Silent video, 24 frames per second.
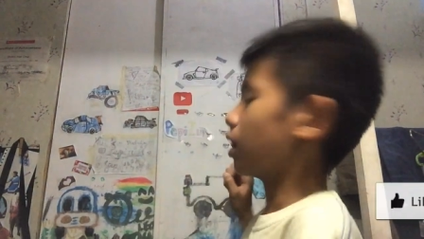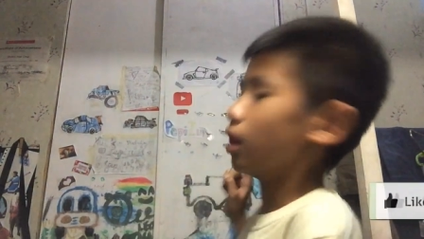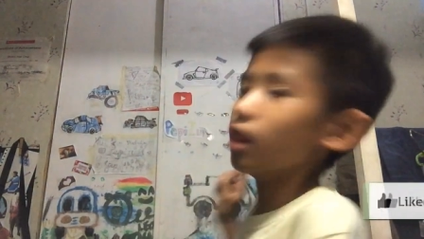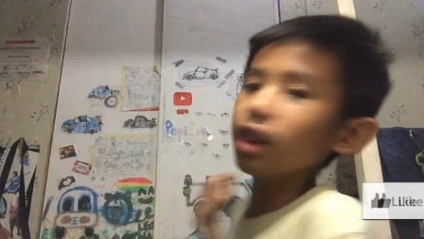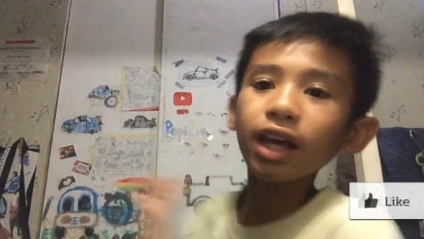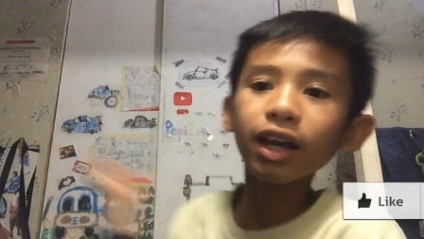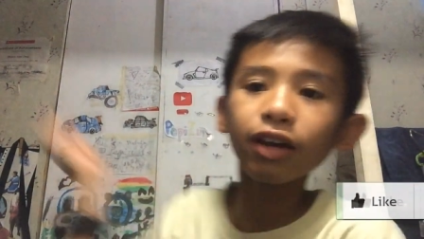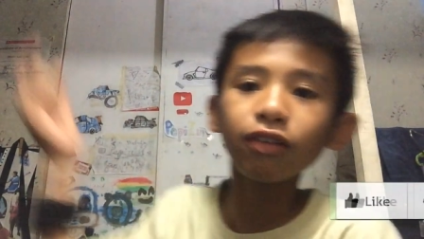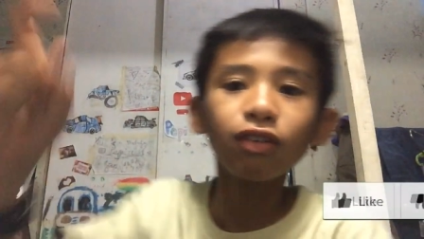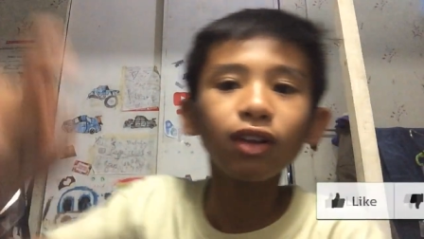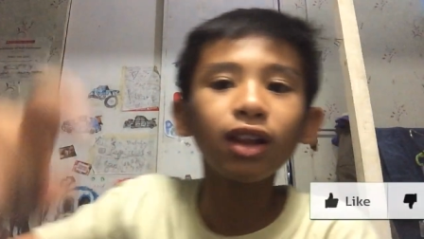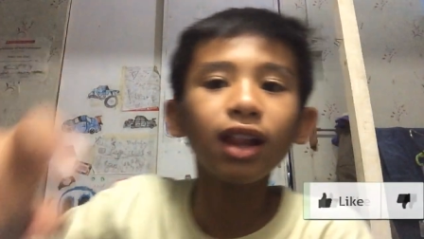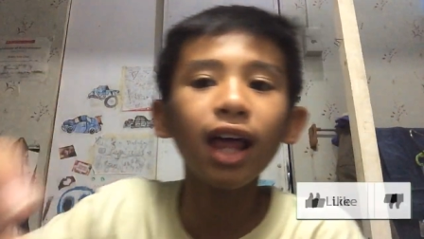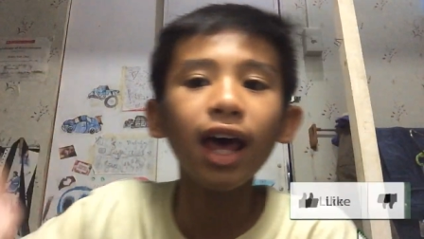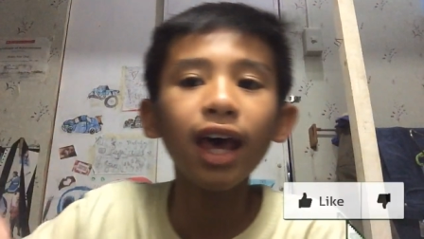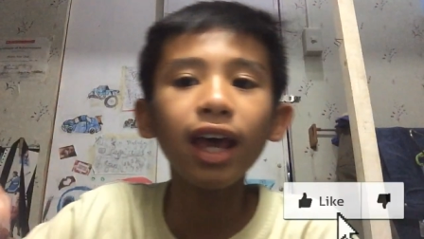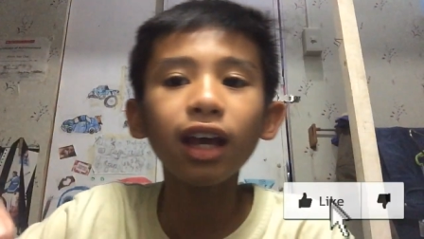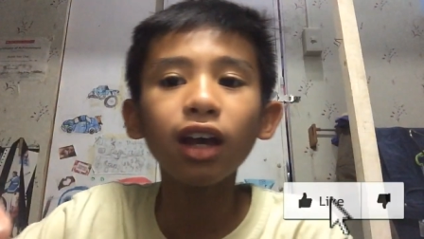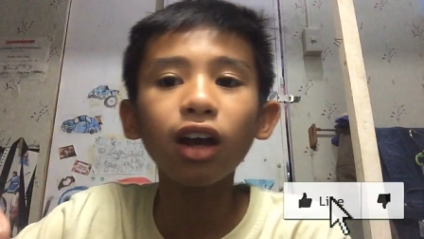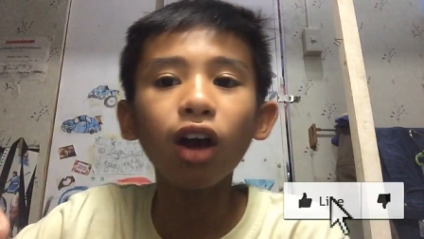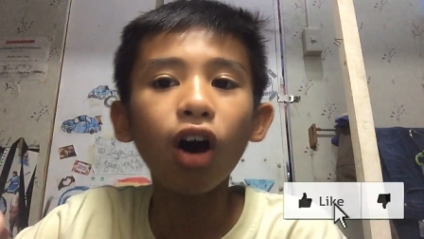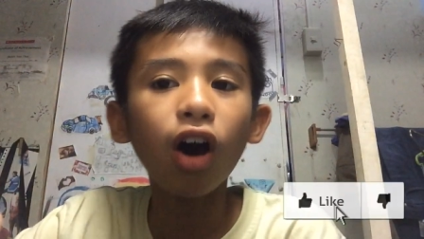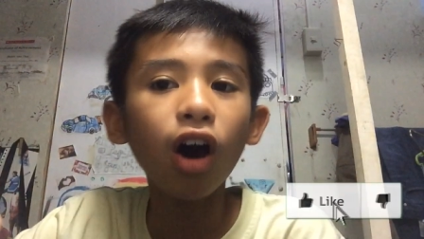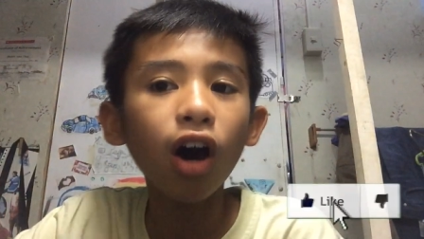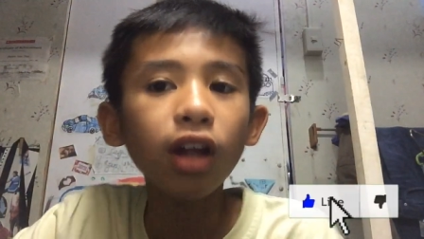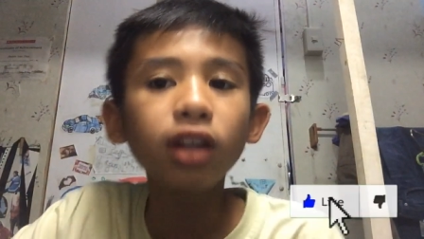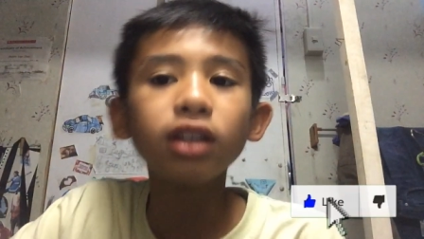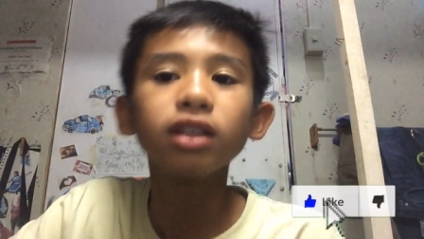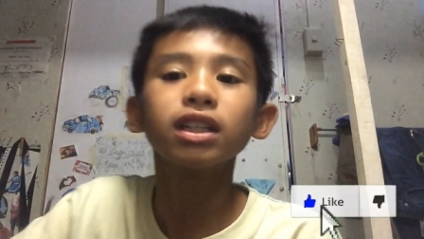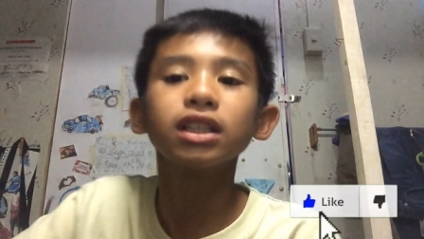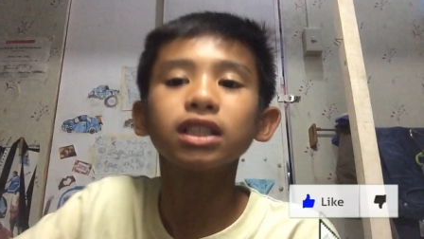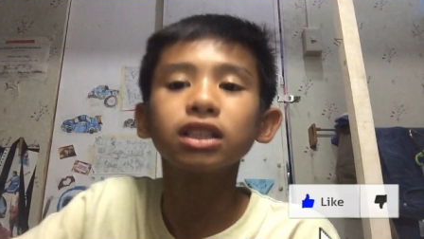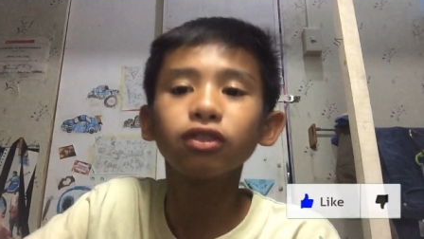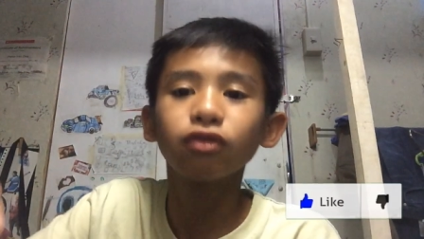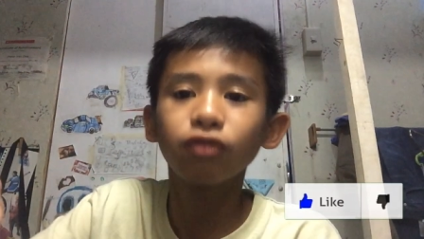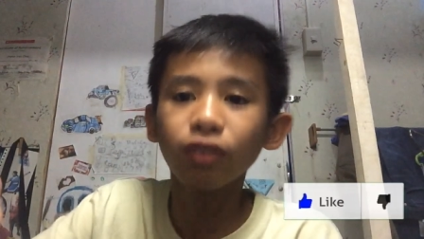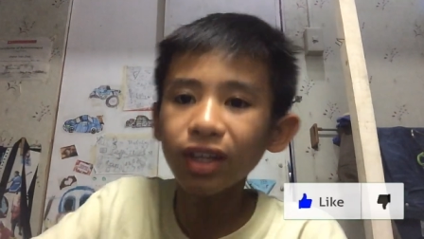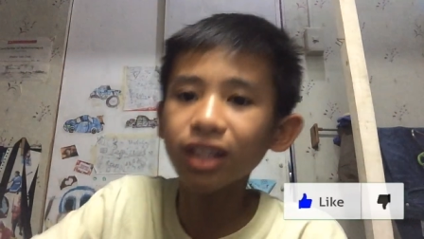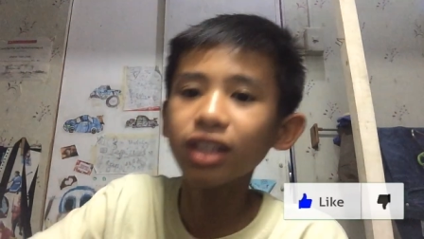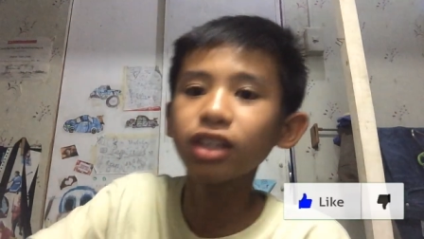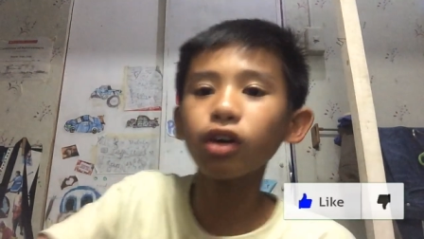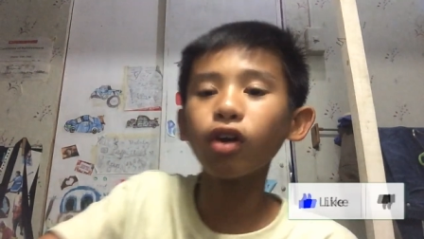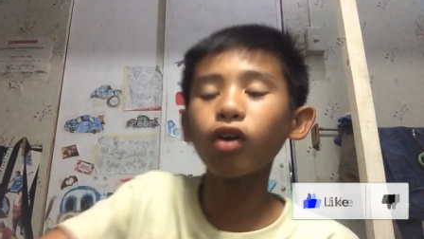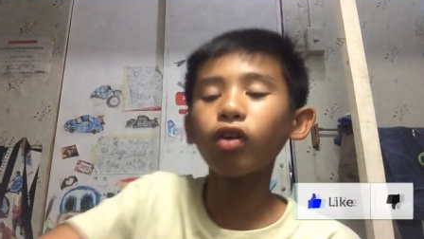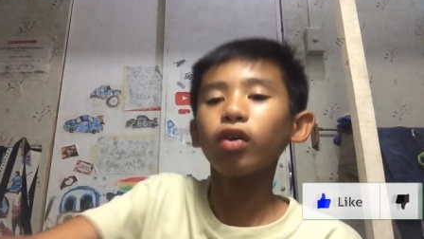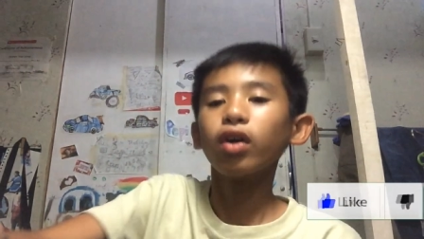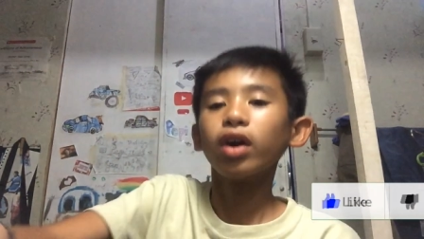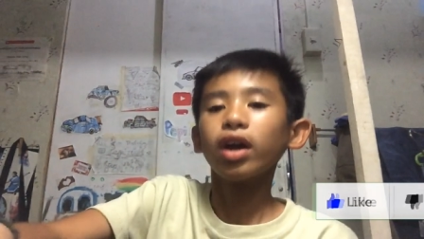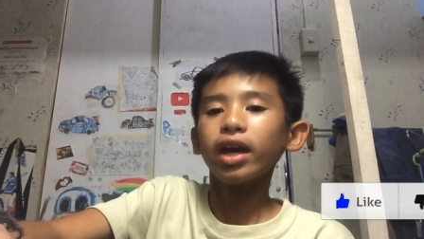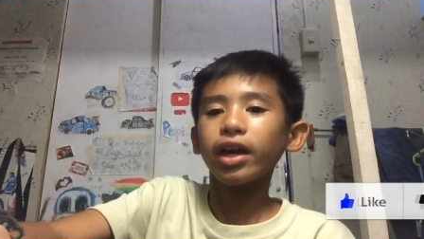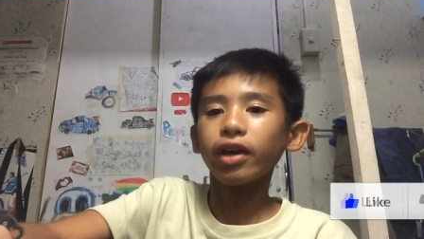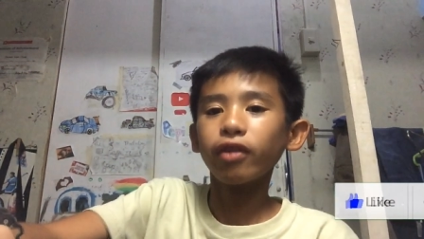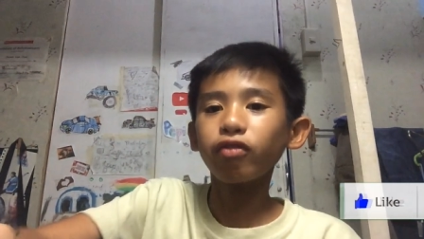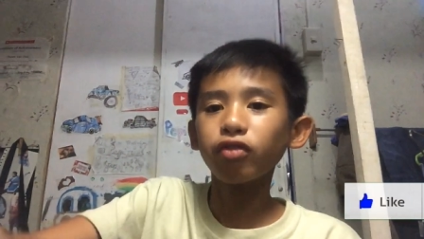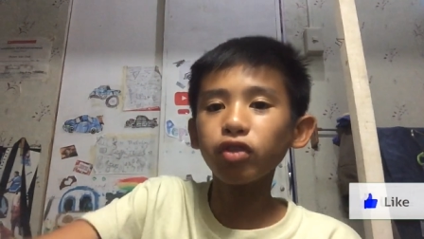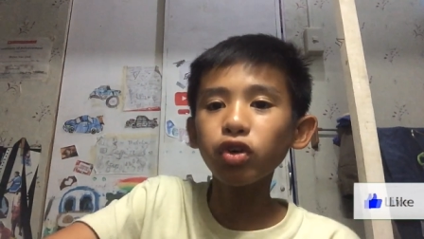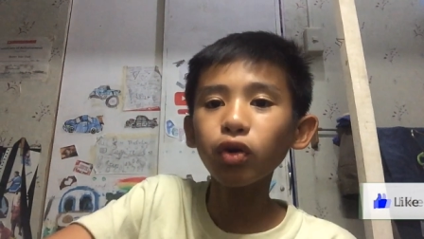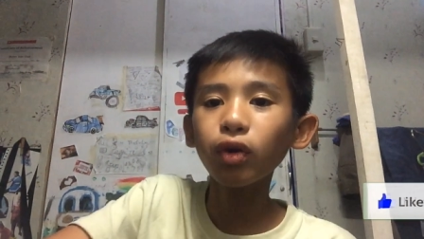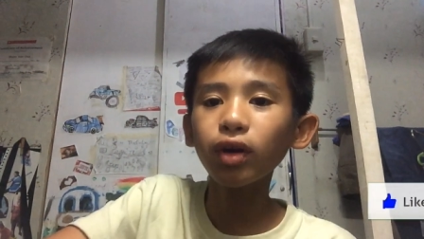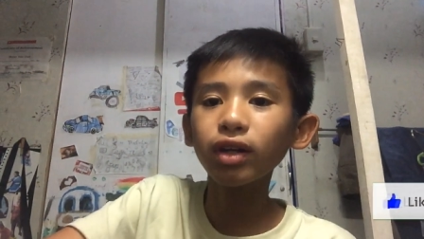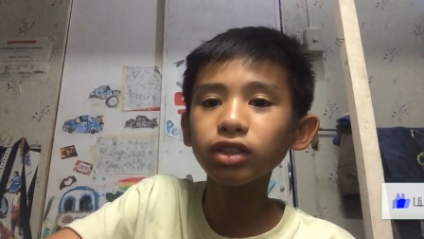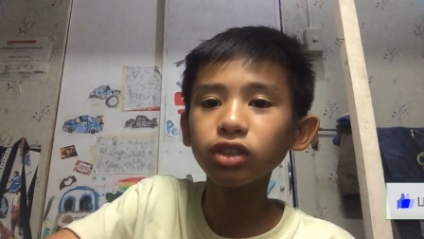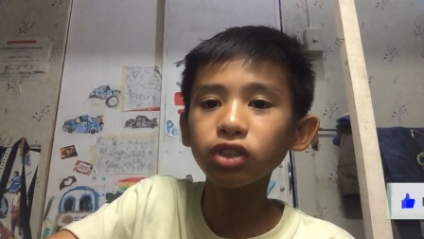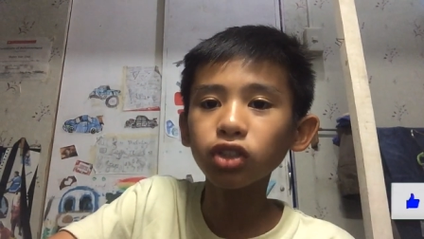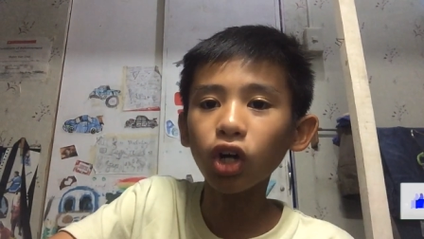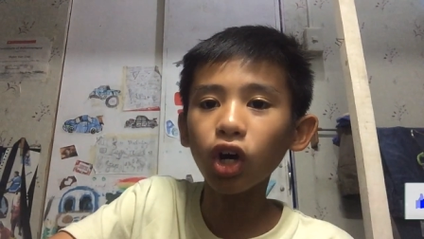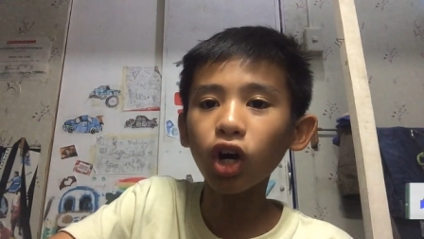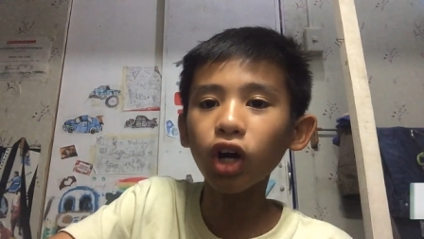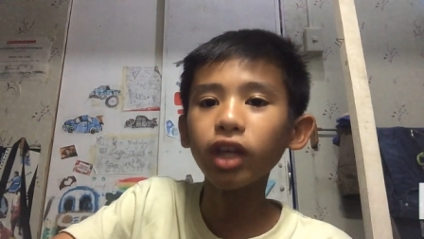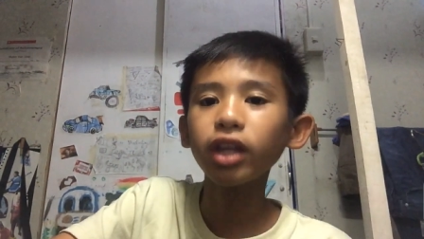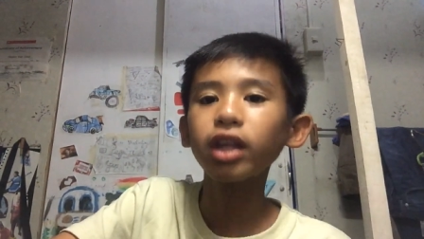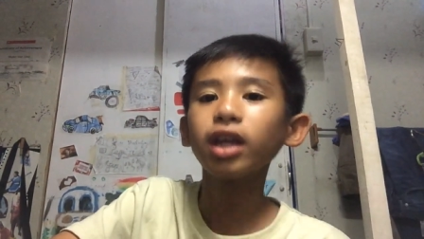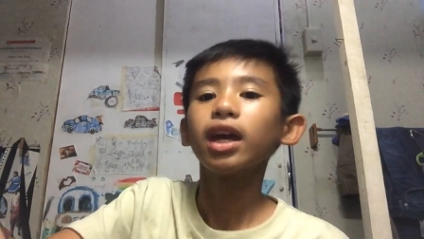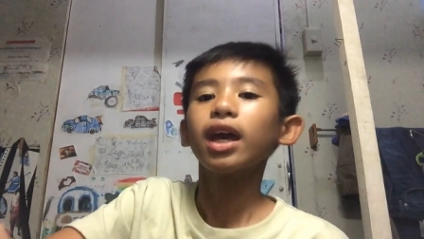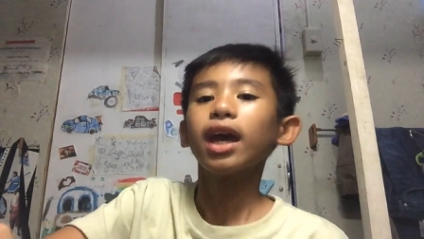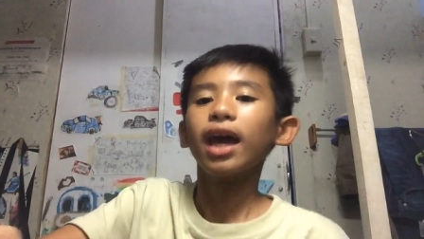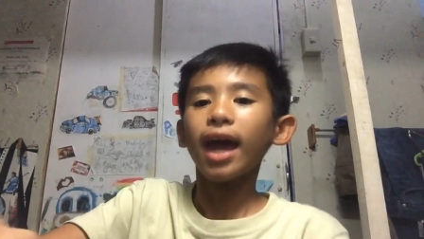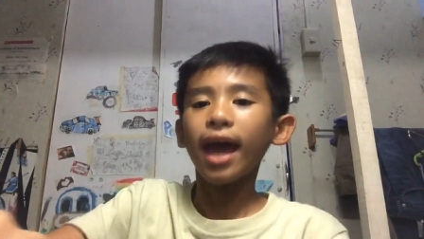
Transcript: Leave a like on this video if you enjoy